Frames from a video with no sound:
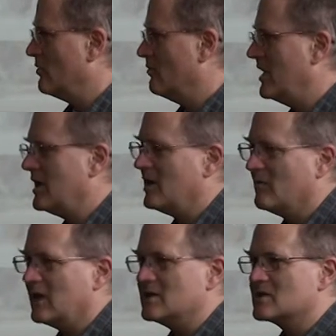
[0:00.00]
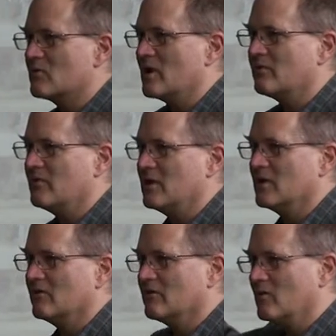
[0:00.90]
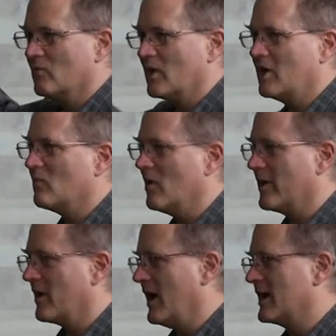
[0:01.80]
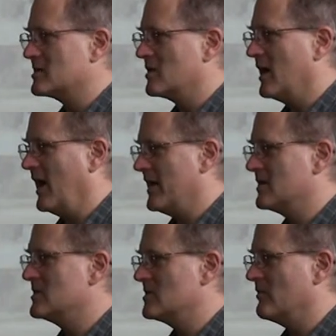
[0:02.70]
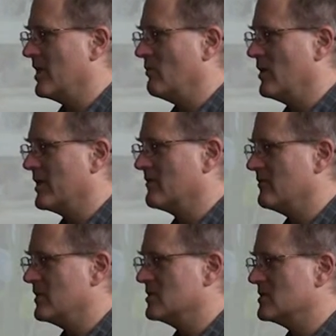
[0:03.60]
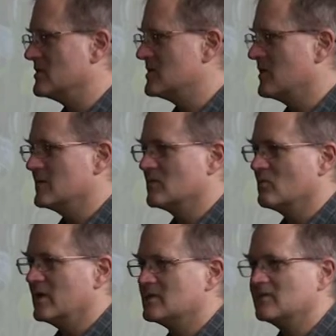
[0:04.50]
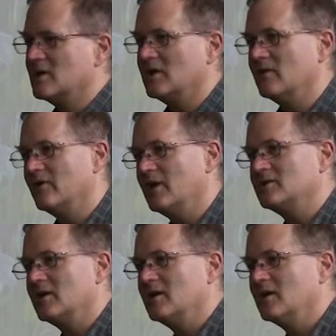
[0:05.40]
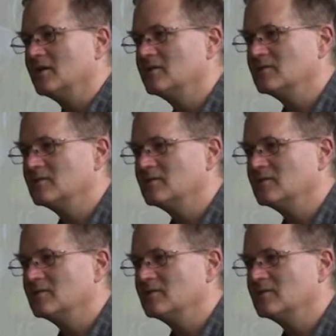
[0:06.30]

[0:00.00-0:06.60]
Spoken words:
many, many square feet of rainwater extra added to my water features. So there's ways of taking advantage of that, yeah.